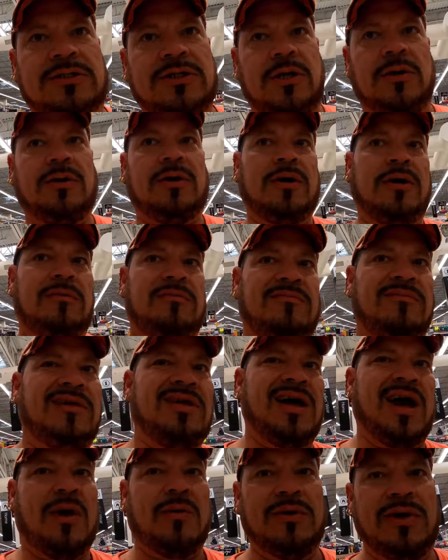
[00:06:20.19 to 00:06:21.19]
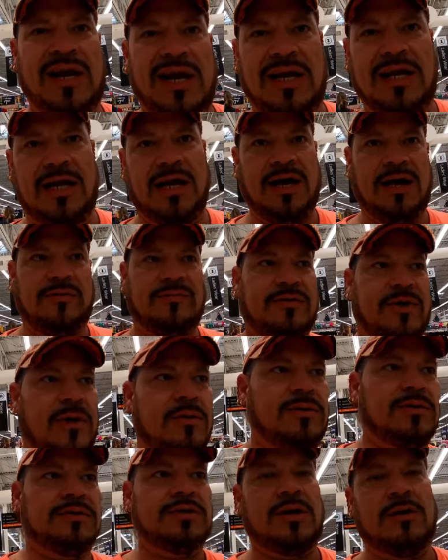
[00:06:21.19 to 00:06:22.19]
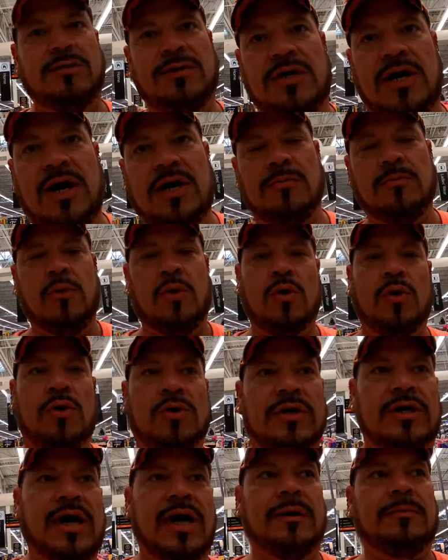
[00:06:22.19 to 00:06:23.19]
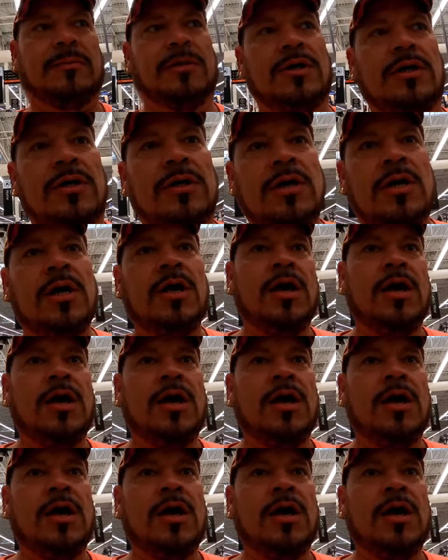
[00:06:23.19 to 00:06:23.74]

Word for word: So uh, I went ahead and left. I wish I would have got her more on camera.